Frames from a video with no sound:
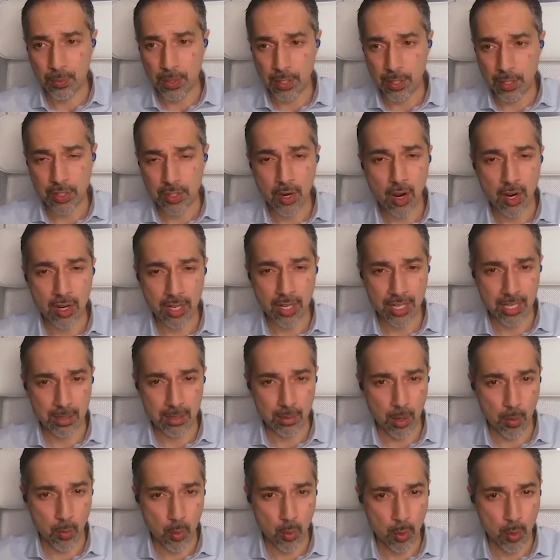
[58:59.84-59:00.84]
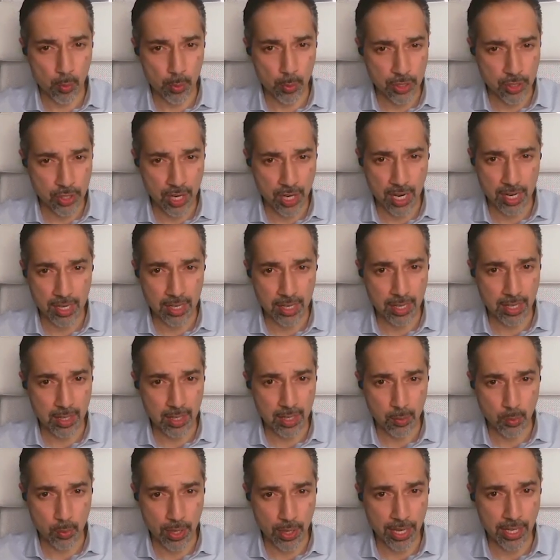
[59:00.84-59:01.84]
we are talking about war with China
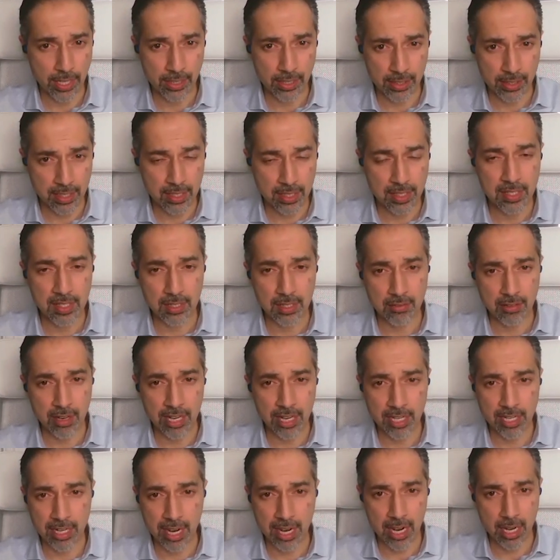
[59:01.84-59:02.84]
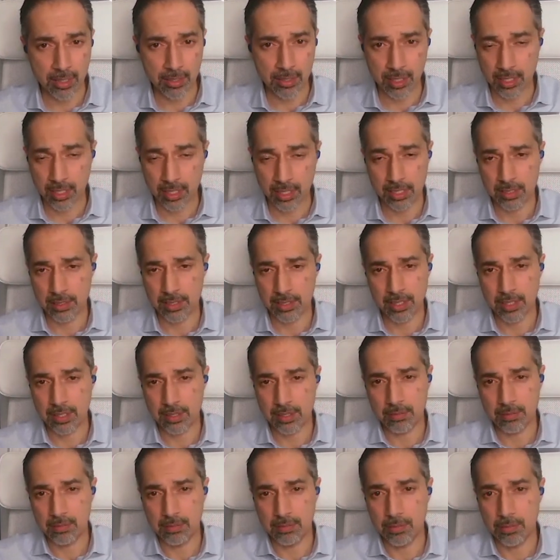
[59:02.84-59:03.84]
in a way in DC right now that it's
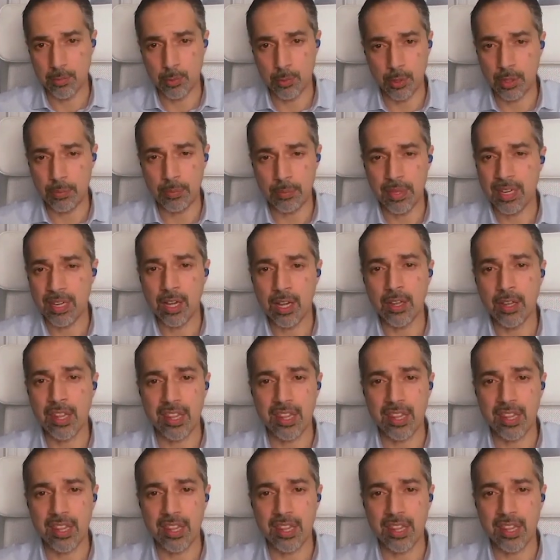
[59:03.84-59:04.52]
just would have been